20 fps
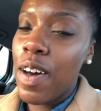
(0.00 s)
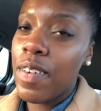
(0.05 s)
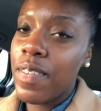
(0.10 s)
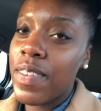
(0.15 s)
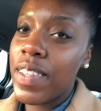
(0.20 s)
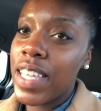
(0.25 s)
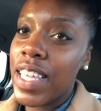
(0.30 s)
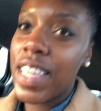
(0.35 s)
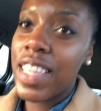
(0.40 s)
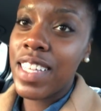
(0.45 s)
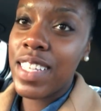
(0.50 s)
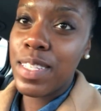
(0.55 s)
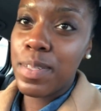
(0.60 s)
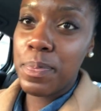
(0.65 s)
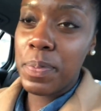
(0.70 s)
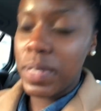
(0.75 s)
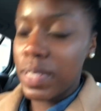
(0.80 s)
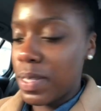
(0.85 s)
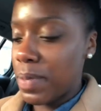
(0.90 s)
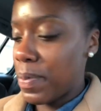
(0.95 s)
Hopefully
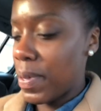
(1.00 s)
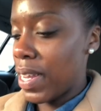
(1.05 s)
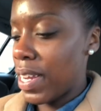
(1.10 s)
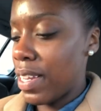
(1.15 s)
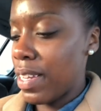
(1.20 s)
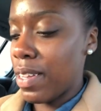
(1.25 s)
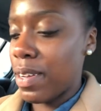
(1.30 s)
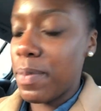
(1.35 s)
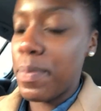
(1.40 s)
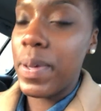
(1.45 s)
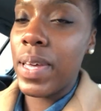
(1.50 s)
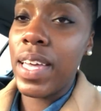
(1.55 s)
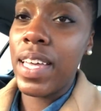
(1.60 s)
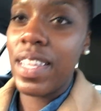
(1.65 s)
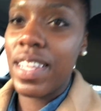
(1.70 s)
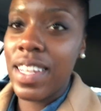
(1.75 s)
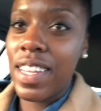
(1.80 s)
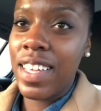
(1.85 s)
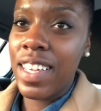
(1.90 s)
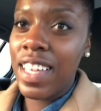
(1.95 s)
this puts me in a little
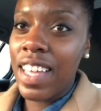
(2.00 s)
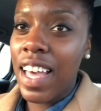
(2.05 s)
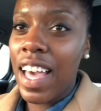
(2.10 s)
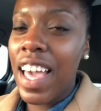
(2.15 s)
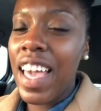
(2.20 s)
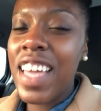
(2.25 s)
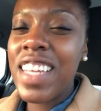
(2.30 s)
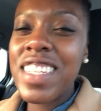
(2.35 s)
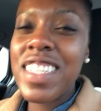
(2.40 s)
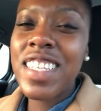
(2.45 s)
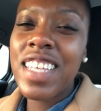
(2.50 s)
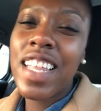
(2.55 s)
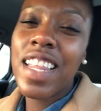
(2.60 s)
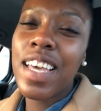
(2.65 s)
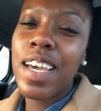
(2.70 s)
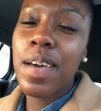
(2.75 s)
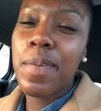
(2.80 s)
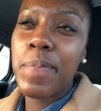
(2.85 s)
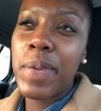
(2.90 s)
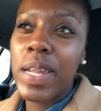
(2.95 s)
bit, I hate to say
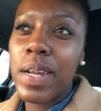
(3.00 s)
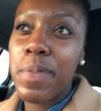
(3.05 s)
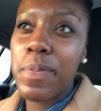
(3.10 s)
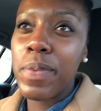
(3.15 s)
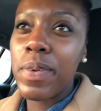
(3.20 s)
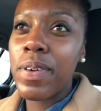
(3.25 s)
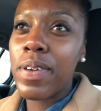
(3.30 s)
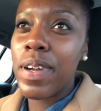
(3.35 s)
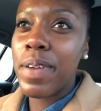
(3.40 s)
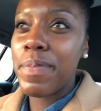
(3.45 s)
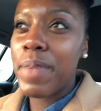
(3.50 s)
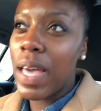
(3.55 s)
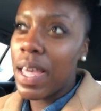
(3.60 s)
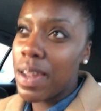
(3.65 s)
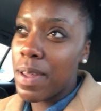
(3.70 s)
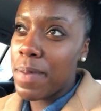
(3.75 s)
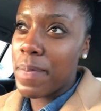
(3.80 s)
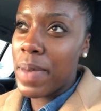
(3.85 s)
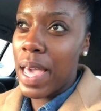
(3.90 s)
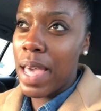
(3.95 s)
like a better mood. I'm
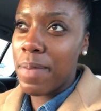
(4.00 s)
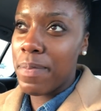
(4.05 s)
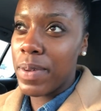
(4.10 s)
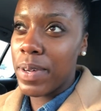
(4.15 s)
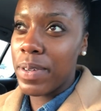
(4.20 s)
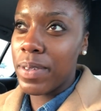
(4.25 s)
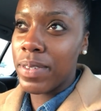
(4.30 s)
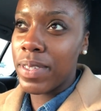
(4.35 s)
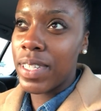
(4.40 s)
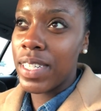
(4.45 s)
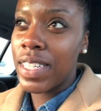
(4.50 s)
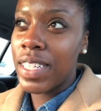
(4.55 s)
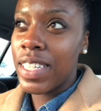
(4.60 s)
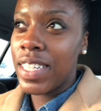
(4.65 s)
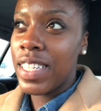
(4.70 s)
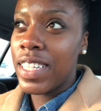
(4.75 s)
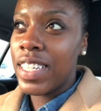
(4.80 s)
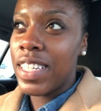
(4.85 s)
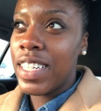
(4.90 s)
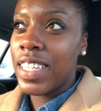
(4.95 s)
not in a bad mood.
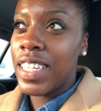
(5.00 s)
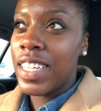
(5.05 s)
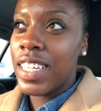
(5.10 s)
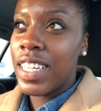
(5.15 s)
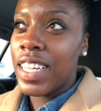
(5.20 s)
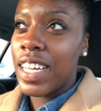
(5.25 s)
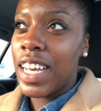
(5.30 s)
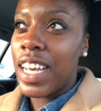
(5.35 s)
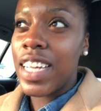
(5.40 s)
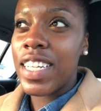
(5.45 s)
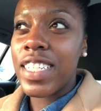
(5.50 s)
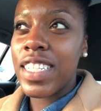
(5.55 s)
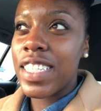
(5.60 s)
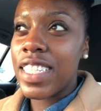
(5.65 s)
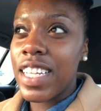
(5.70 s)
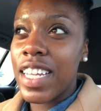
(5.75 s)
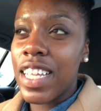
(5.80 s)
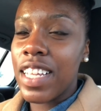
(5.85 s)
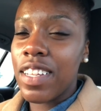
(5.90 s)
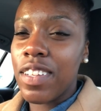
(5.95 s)
I
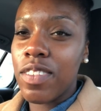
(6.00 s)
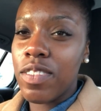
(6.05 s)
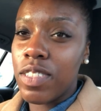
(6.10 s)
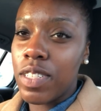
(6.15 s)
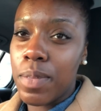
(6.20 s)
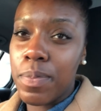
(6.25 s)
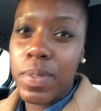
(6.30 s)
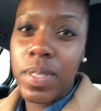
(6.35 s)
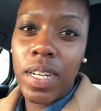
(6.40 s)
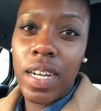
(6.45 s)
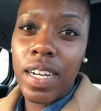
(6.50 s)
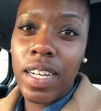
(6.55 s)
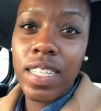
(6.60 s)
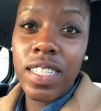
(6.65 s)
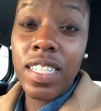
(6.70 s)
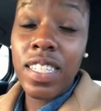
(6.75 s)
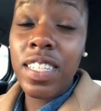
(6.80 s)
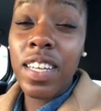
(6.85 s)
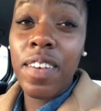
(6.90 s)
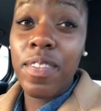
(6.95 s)
just need a little jump start
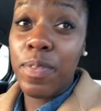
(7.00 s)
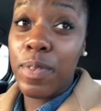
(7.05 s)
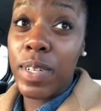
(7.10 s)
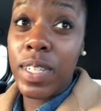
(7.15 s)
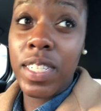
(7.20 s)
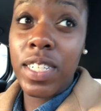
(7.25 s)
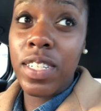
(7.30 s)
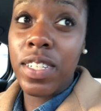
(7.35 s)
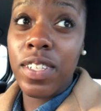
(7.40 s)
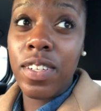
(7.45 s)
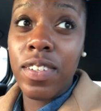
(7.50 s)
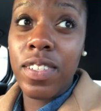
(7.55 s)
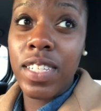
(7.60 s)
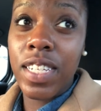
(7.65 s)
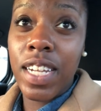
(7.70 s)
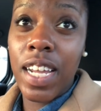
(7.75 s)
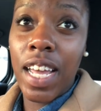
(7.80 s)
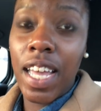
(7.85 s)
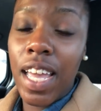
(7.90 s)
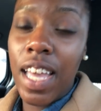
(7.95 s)
because I still have work to do
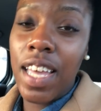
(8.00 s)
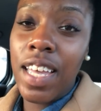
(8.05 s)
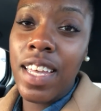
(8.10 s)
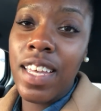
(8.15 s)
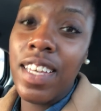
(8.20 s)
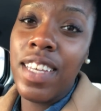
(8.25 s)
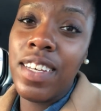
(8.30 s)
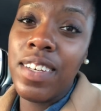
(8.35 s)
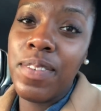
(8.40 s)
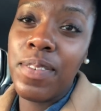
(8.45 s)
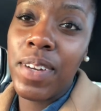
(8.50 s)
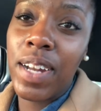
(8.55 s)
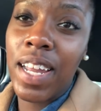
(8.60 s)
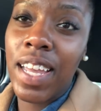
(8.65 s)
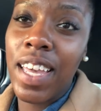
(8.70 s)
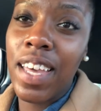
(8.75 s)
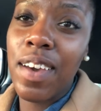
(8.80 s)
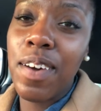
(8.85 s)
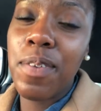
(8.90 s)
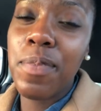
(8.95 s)
tonight when I get